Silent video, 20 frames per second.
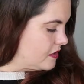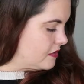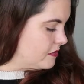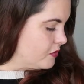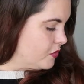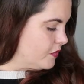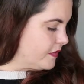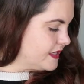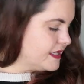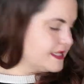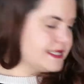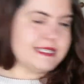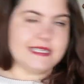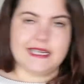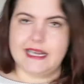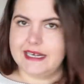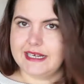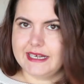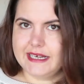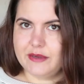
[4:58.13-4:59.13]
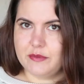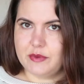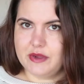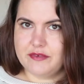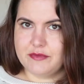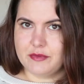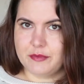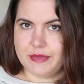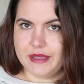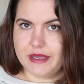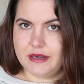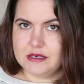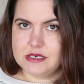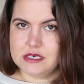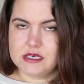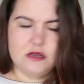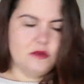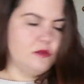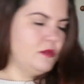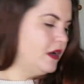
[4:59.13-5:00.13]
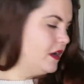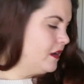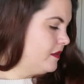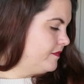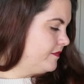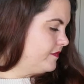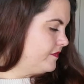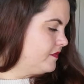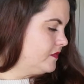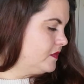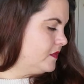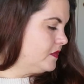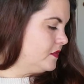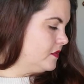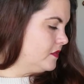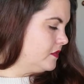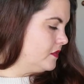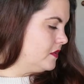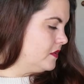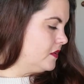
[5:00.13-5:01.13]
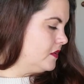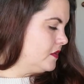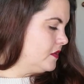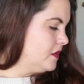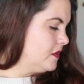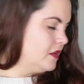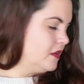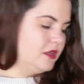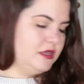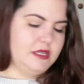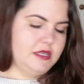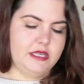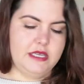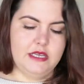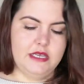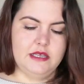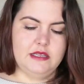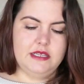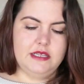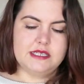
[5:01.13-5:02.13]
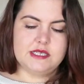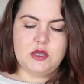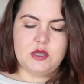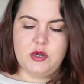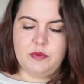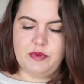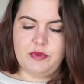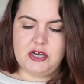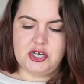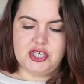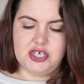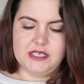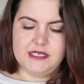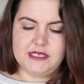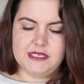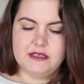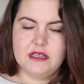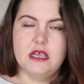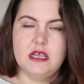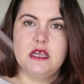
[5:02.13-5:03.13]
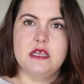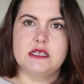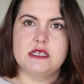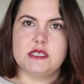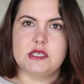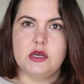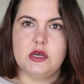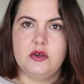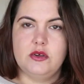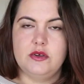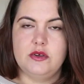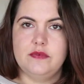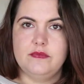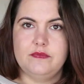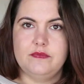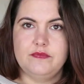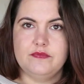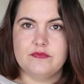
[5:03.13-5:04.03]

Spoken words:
Moving slightly away from that, well, yeah, let's go to brushes. So